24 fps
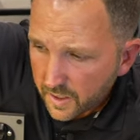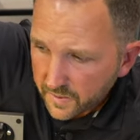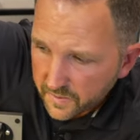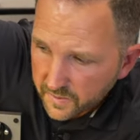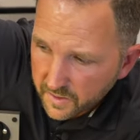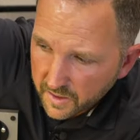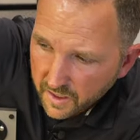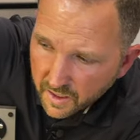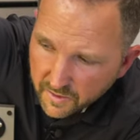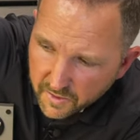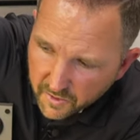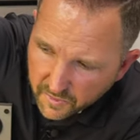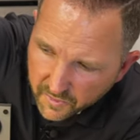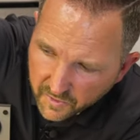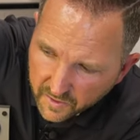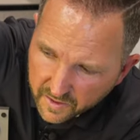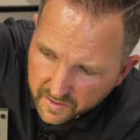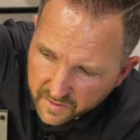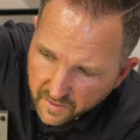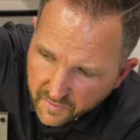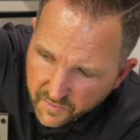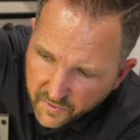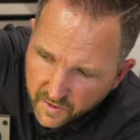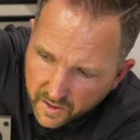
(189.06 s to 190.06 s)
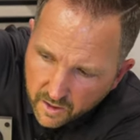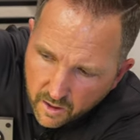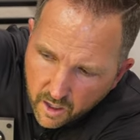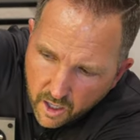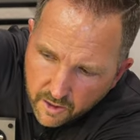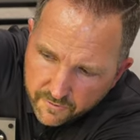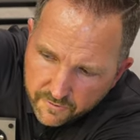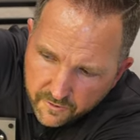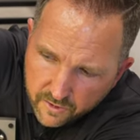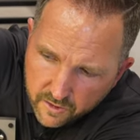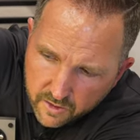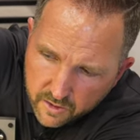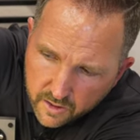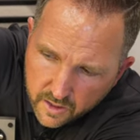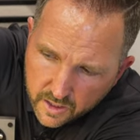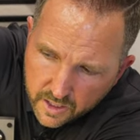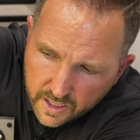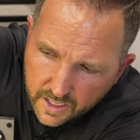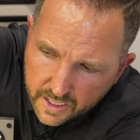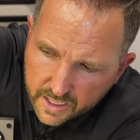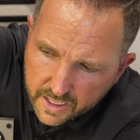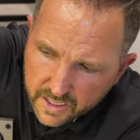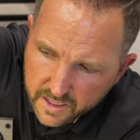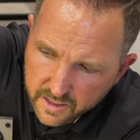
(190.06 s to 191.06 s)
The other thing that they offer
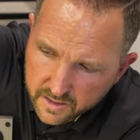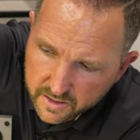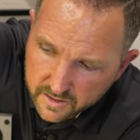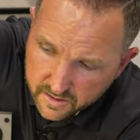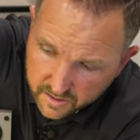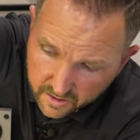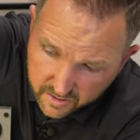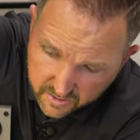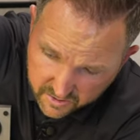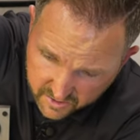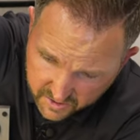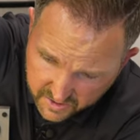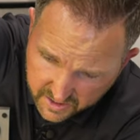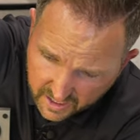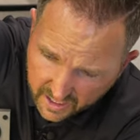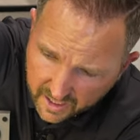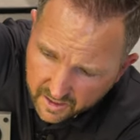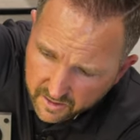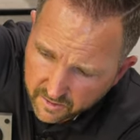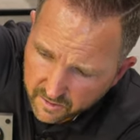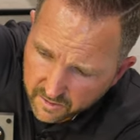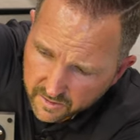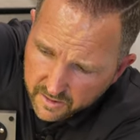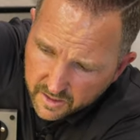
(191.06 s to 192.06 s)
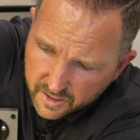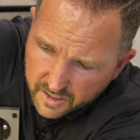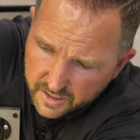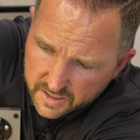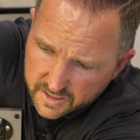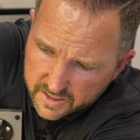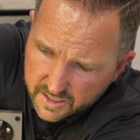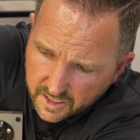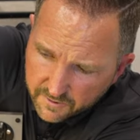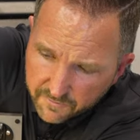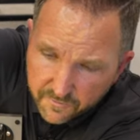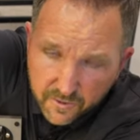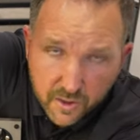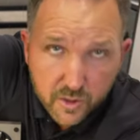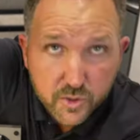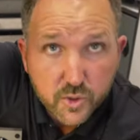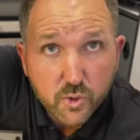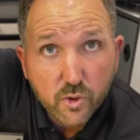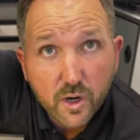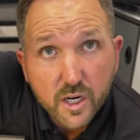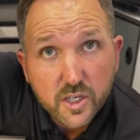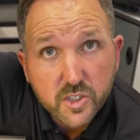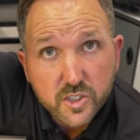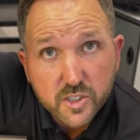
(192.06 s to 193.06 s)
is a
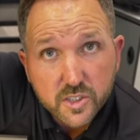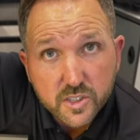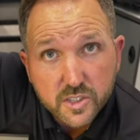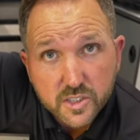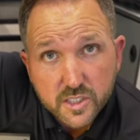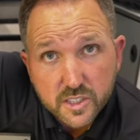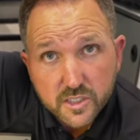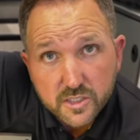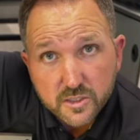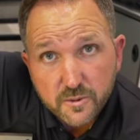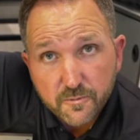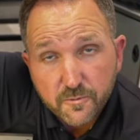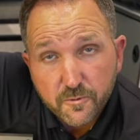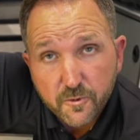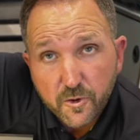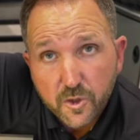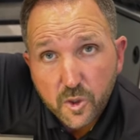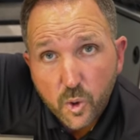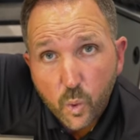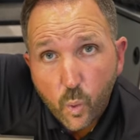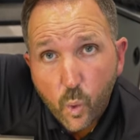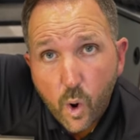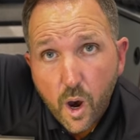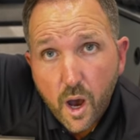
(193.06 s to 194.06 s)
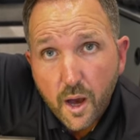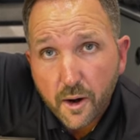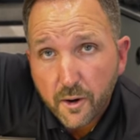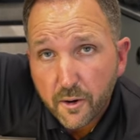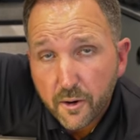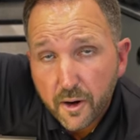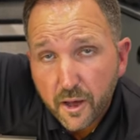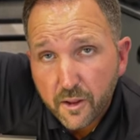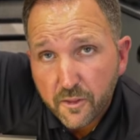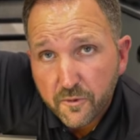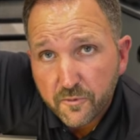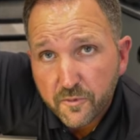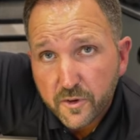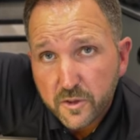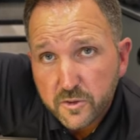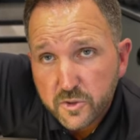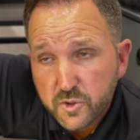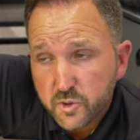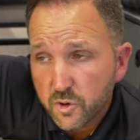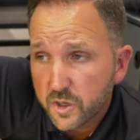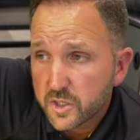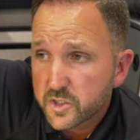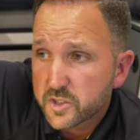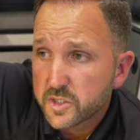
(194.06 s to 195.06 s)
filtration system for your water. Now the
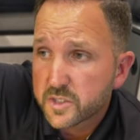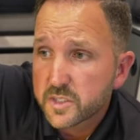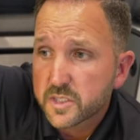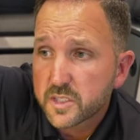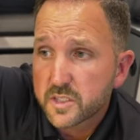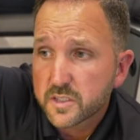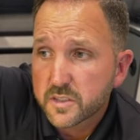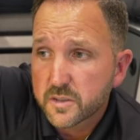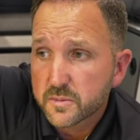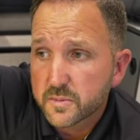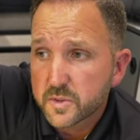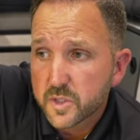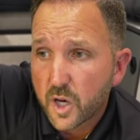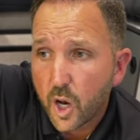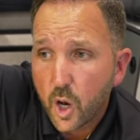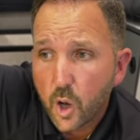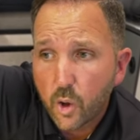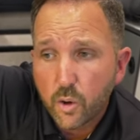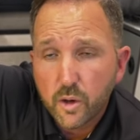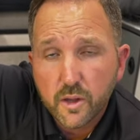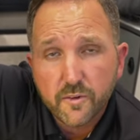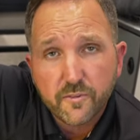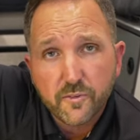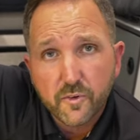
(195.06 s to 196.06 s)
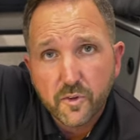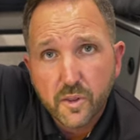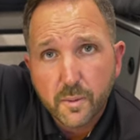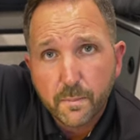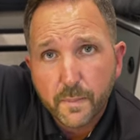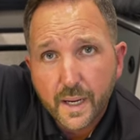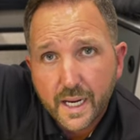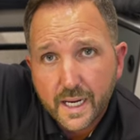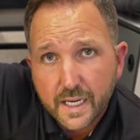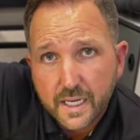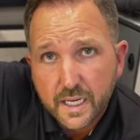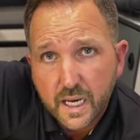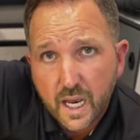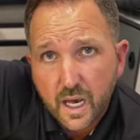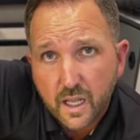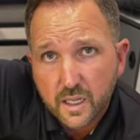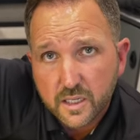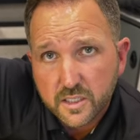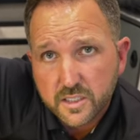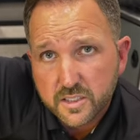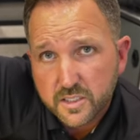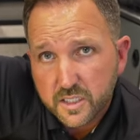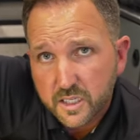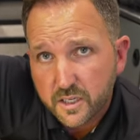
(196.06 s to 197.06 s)
filtration system's only for the main
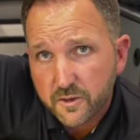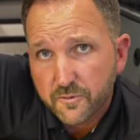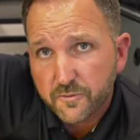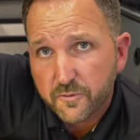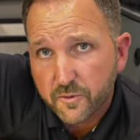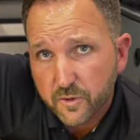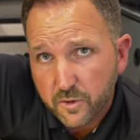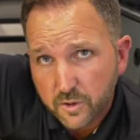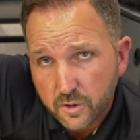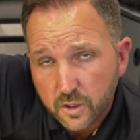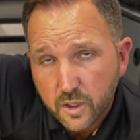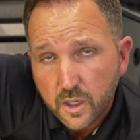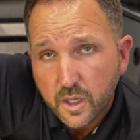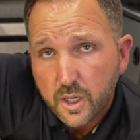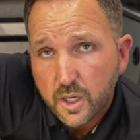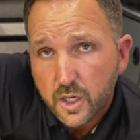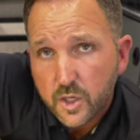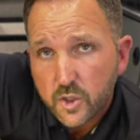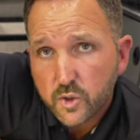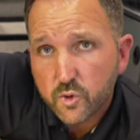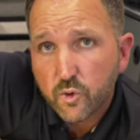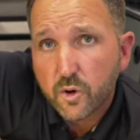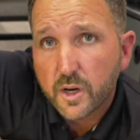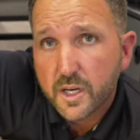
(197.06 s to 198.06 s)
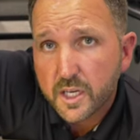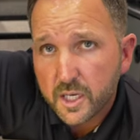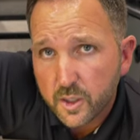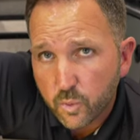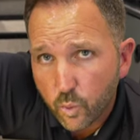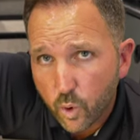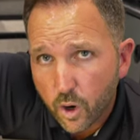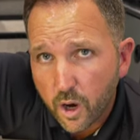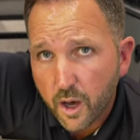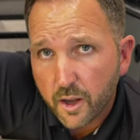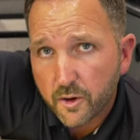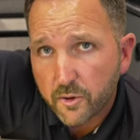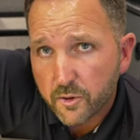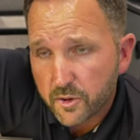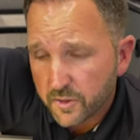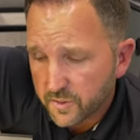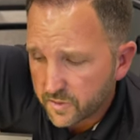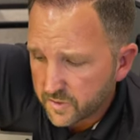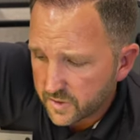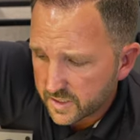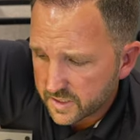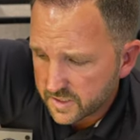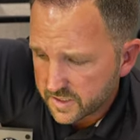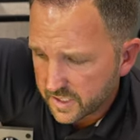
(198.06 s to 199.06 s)
galley sink for drinking water and
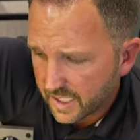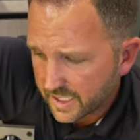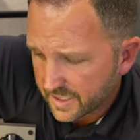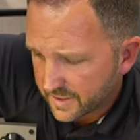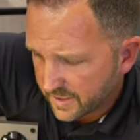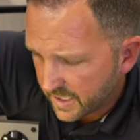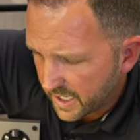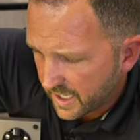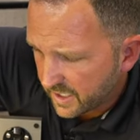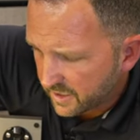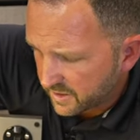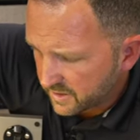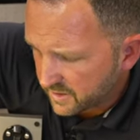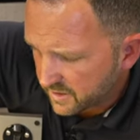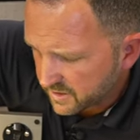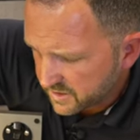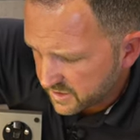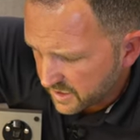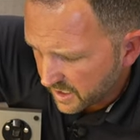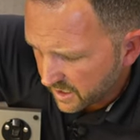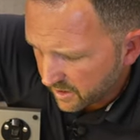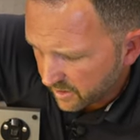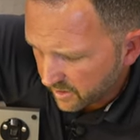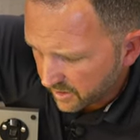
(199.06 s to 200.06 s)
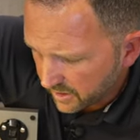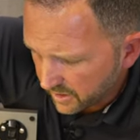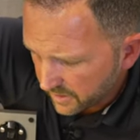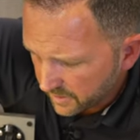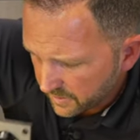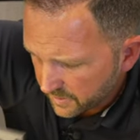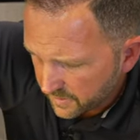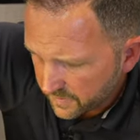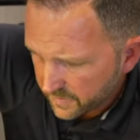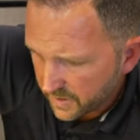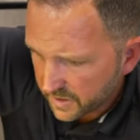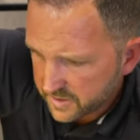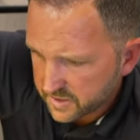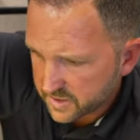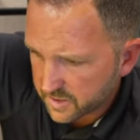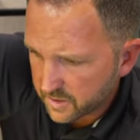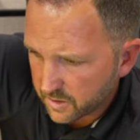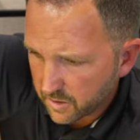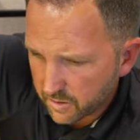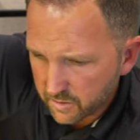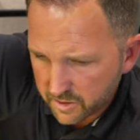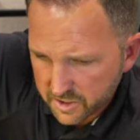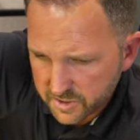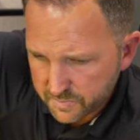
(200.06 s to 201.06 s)
things like that in this area. That's
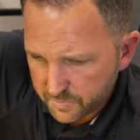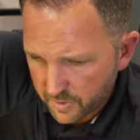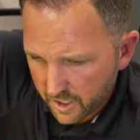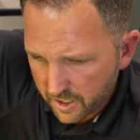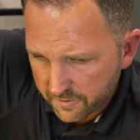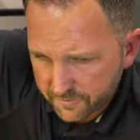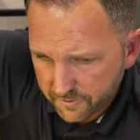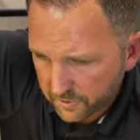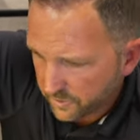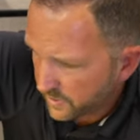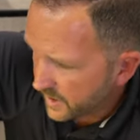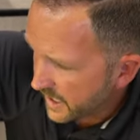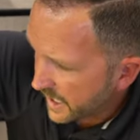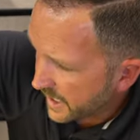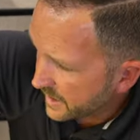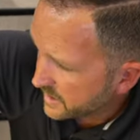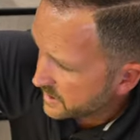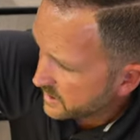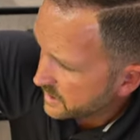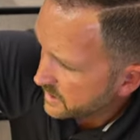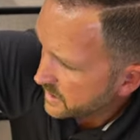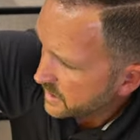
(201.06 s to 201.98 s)
the only spot for that.